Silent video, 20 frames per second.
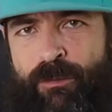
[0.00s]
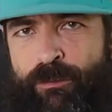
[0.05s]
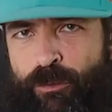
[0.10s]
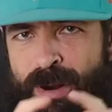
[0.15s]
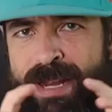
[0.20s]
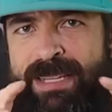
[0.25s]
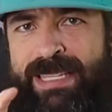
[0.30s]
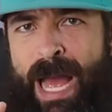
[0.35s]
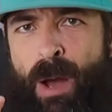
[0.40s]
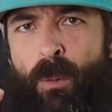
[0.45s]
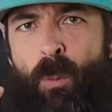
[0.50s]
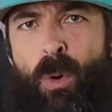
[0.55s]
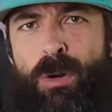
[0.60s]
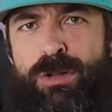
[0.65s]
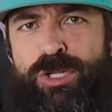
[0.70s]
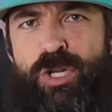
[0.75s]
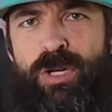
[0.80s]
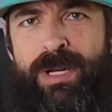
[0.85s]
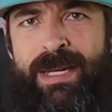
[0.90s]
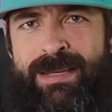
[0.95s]
And friends, I
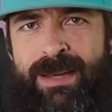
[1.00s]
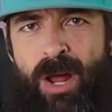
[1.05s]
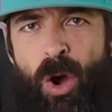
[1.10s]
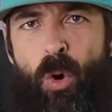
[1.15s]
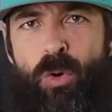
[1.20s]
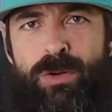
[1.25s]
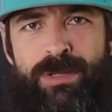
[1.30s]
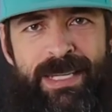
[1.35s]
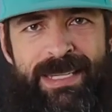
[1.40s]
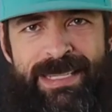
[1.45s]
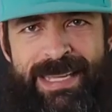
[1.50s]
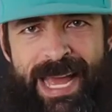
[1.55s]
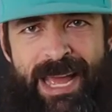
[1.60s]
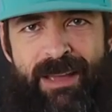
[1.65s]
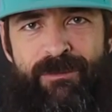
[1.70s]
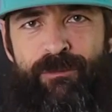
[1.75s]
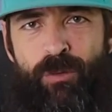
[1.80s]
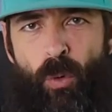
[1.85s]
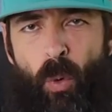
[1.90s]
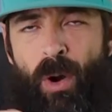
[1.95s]
want you to know
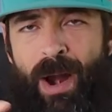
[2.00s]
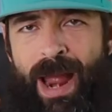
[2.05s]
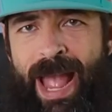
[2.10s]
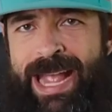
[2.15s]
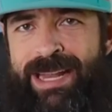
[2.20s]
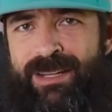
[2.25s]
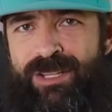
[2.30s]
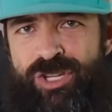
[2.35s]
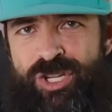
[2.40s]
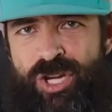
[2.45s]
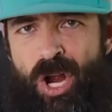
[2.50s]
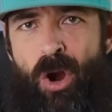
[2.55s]
today for a